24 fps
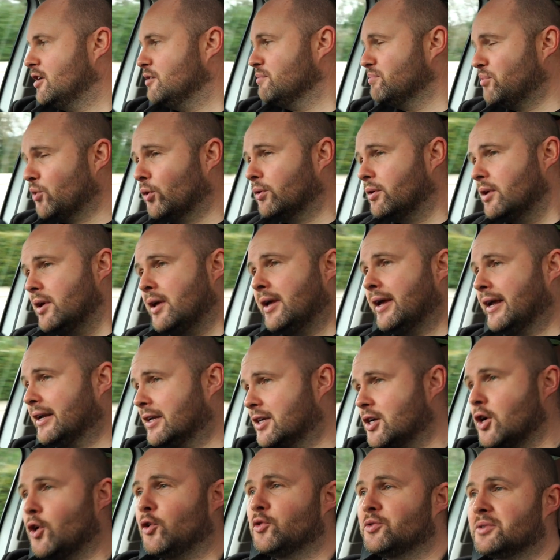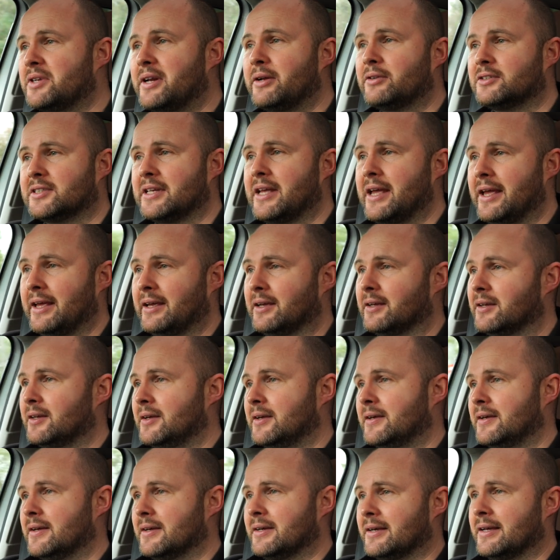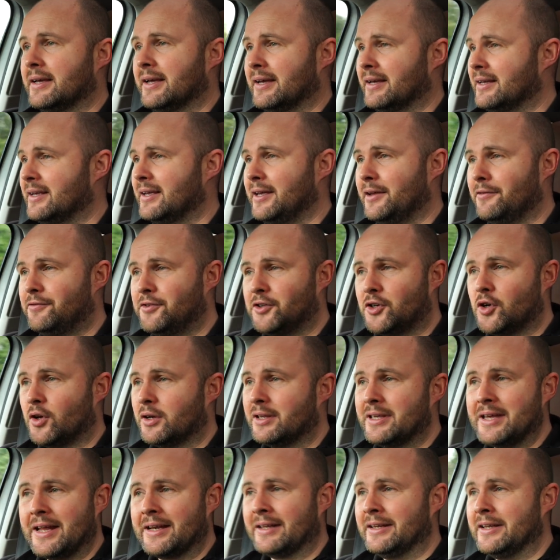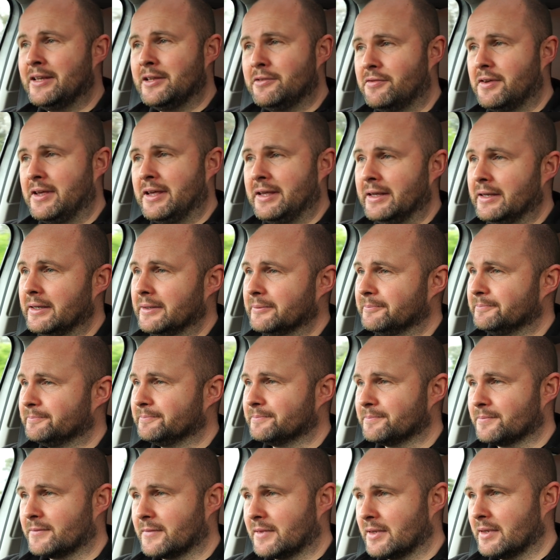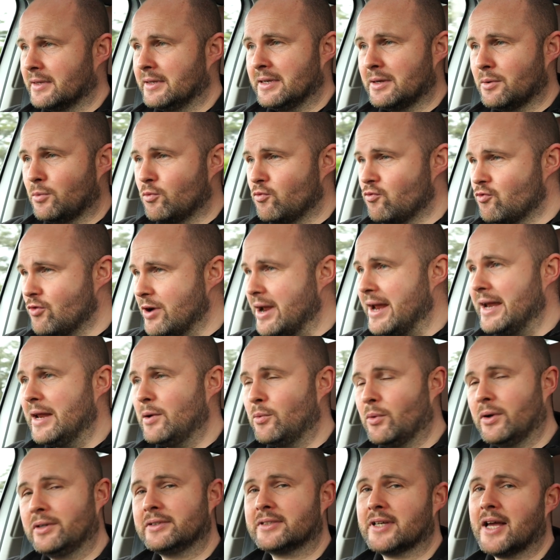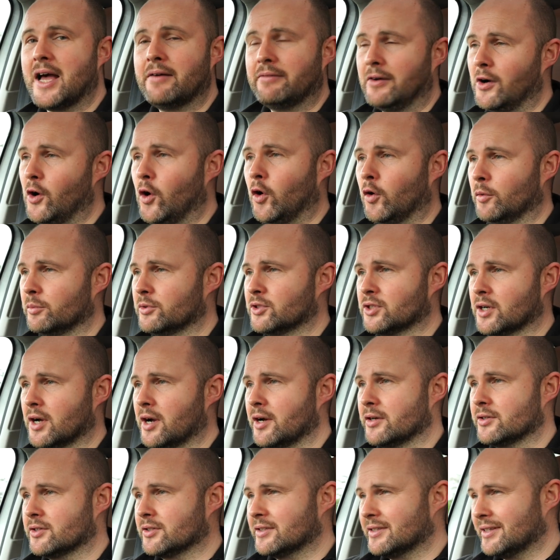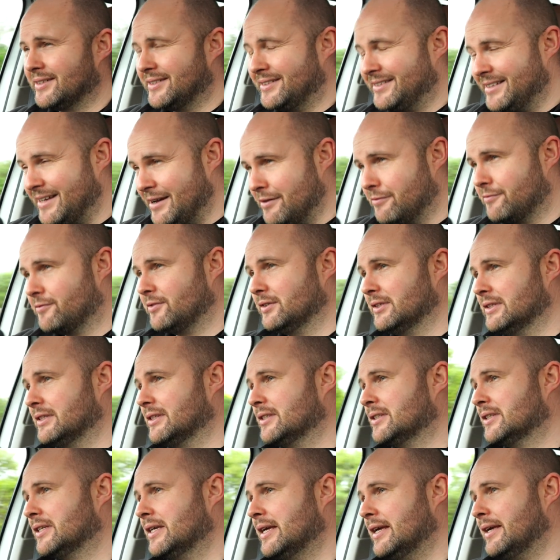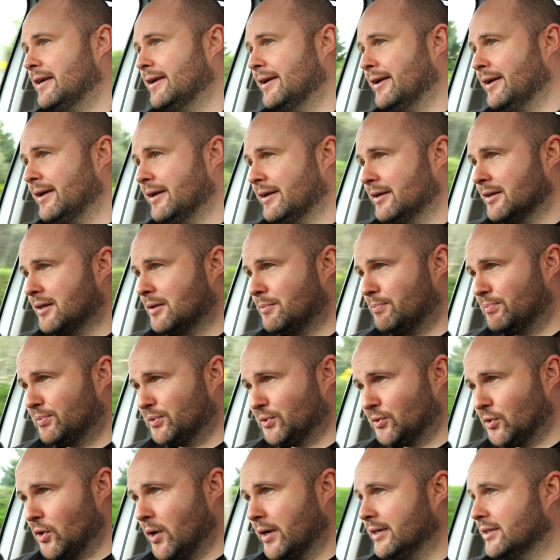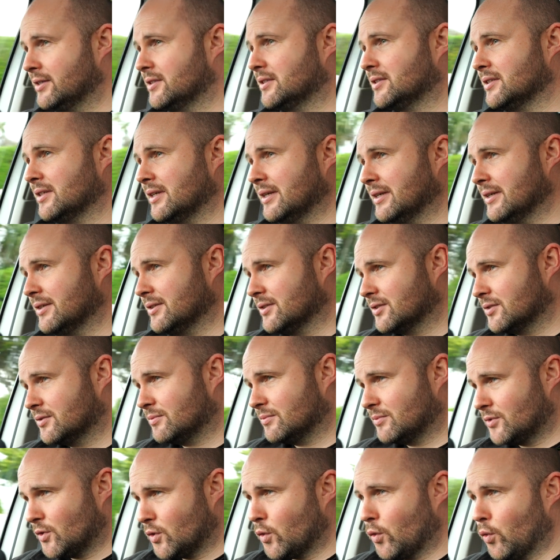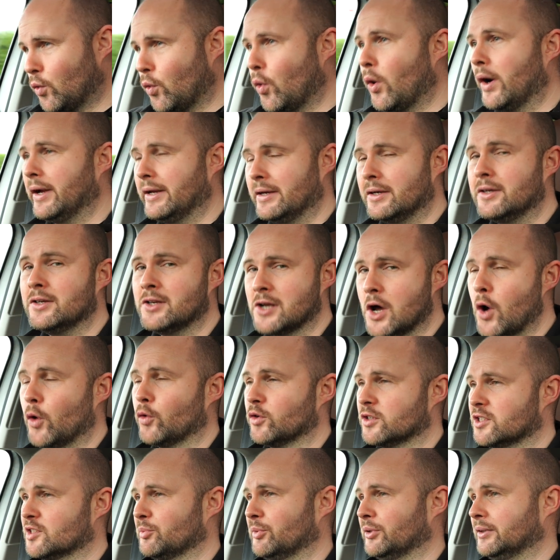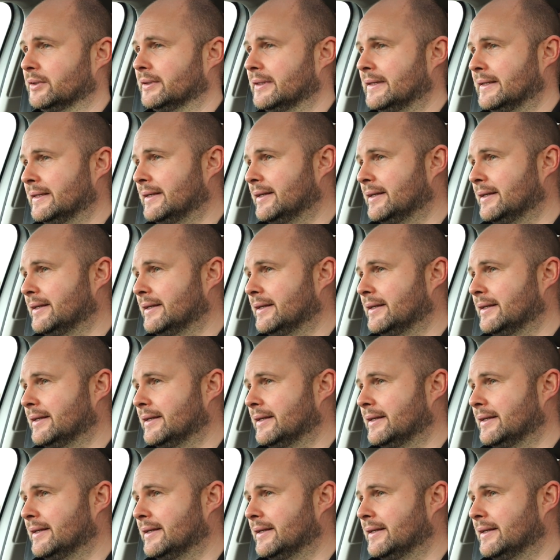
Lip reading: But it goes without saying, if you're going to get an EV, you really want to have a home charger. The difference in price is quite noticeable.